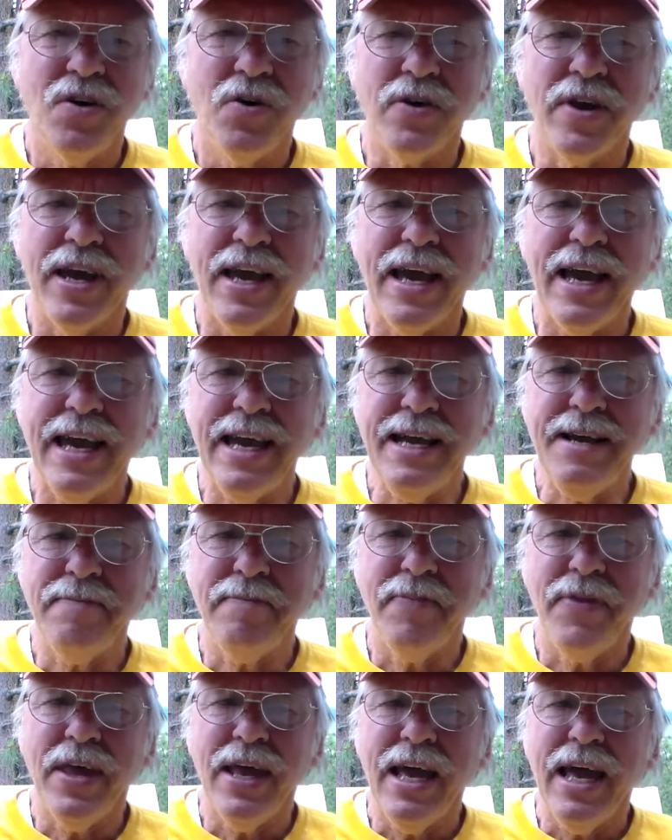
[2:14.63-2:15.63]
Okay?
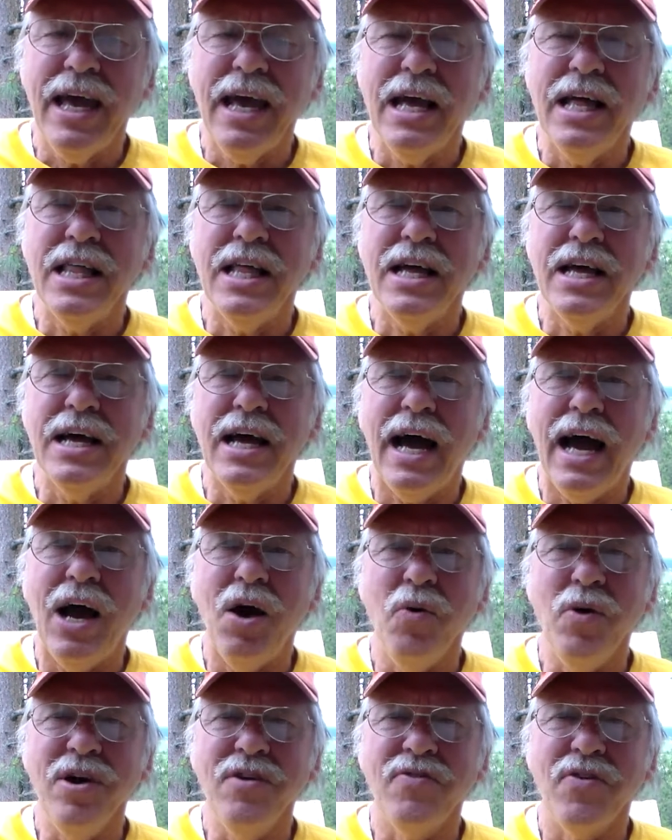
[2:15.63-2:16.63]

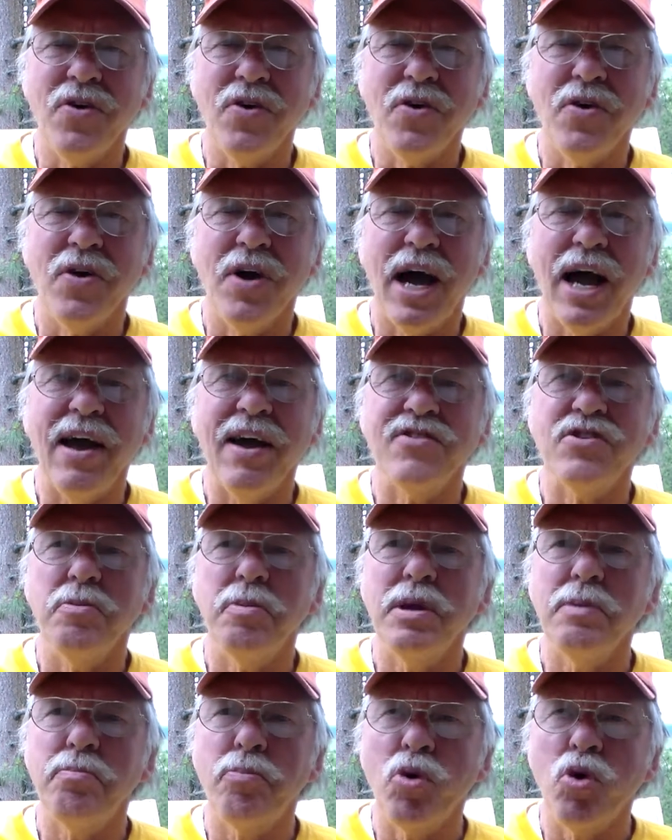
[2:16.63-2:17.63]
However, I have to
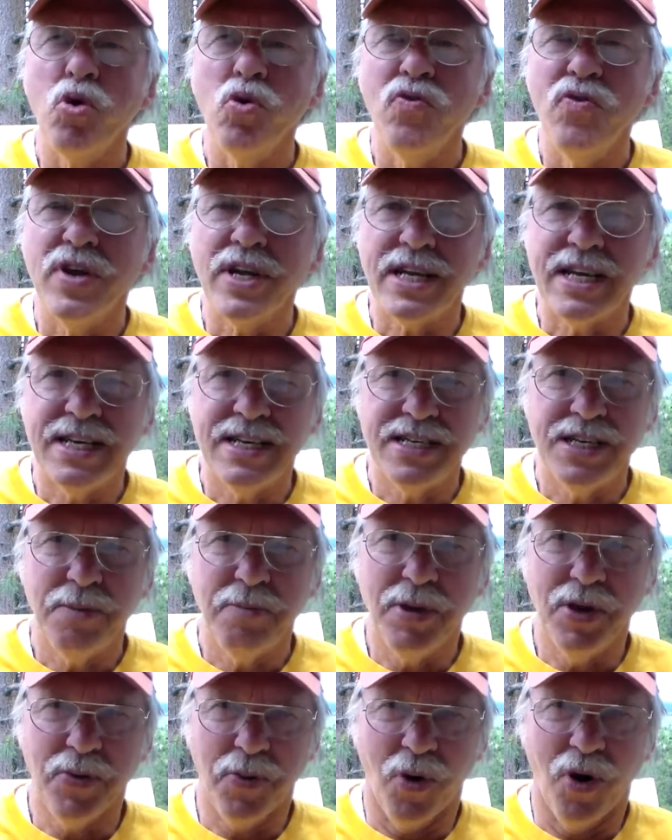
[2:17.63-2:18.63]
be proven to
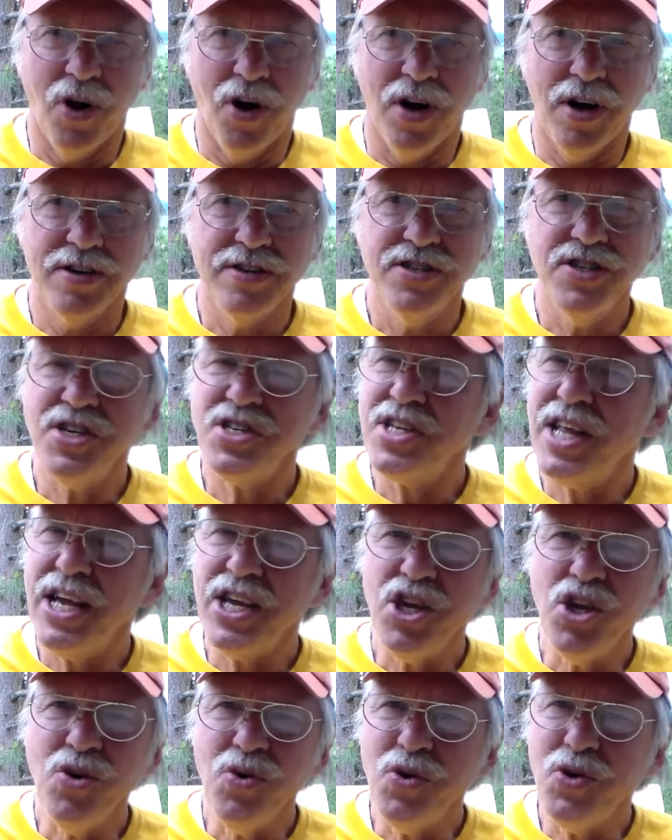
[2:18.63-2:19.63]
be wrong, just
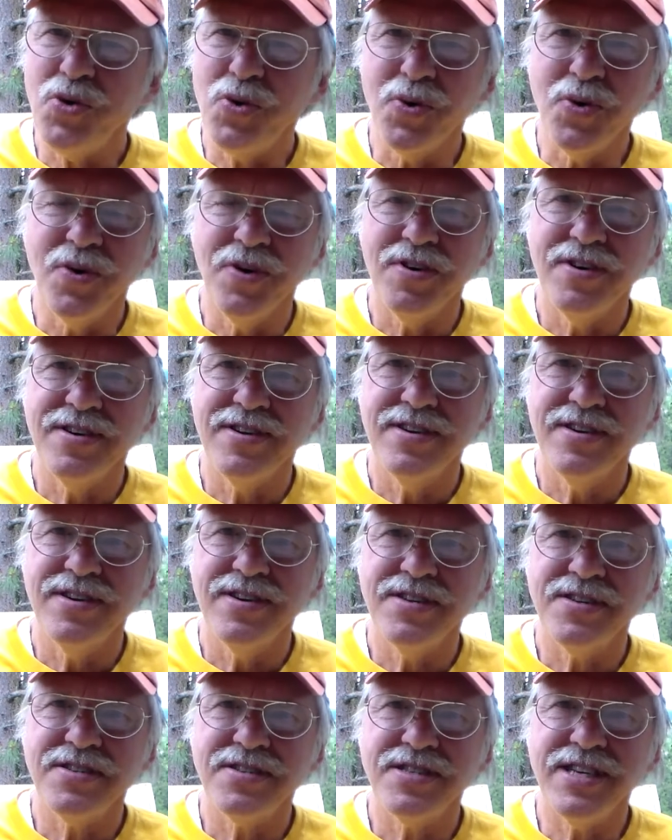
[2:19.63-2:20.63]
like you do.
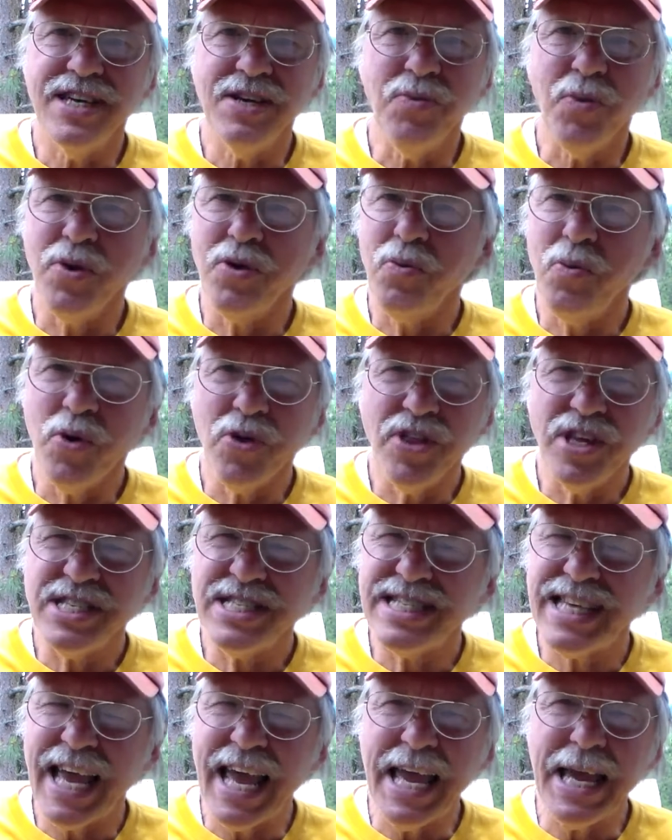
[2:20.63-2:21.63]
See, we're the
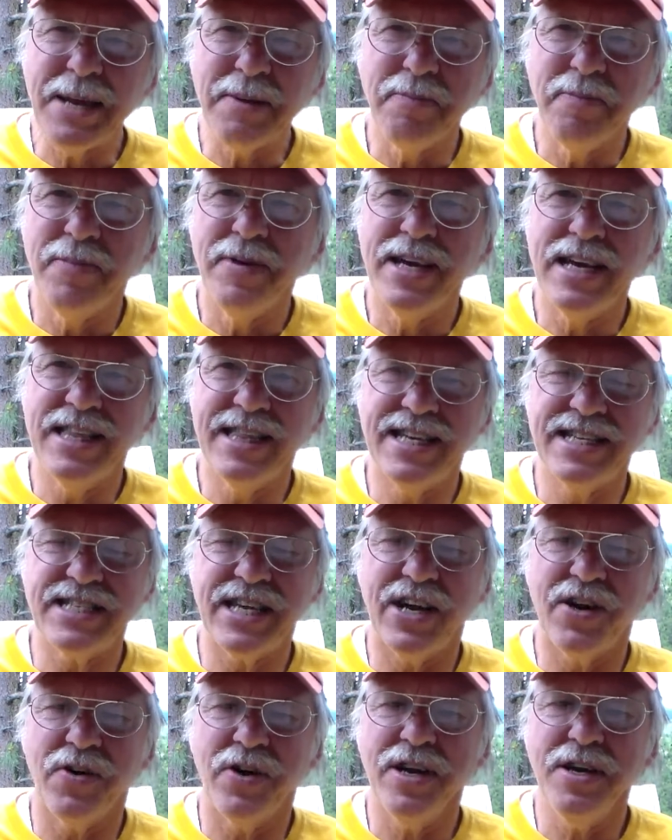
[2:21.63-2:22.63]
same in
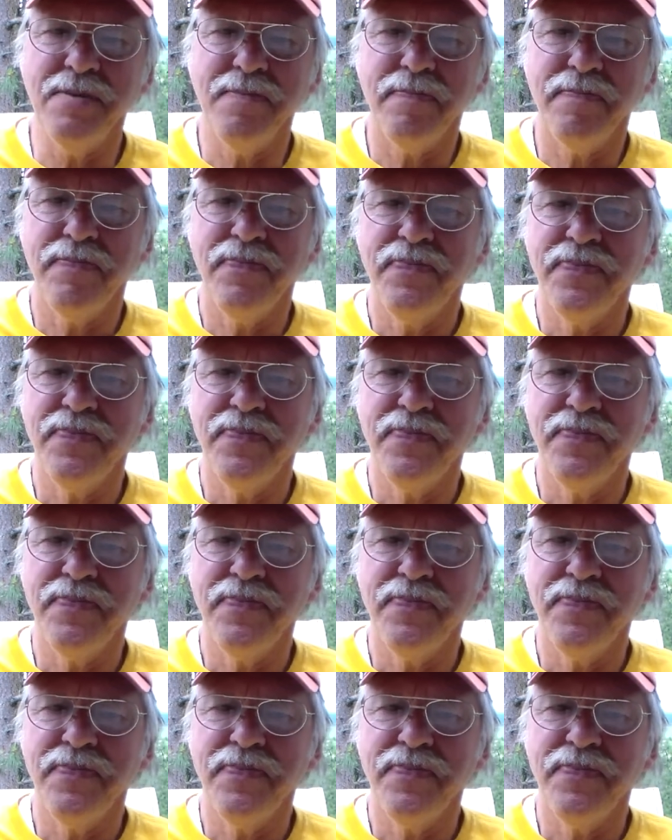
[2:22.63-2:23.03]
this area.